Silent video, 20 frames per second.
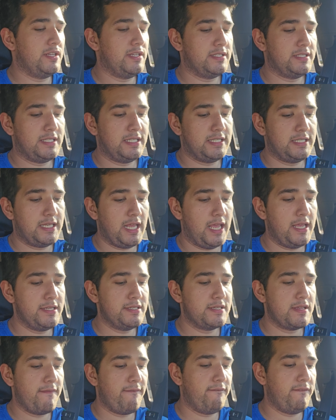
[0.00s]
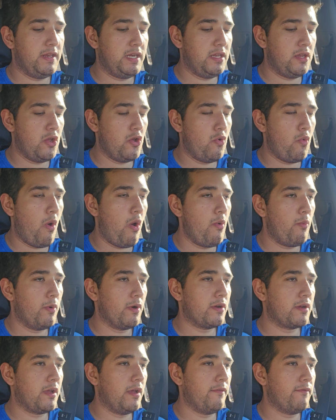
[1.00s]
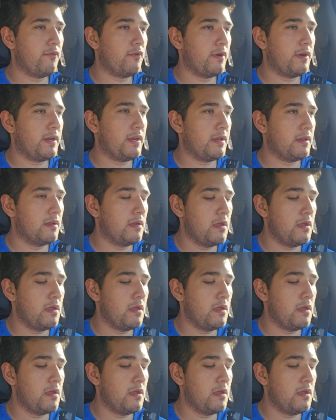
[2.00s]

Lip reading: and today's video we're covering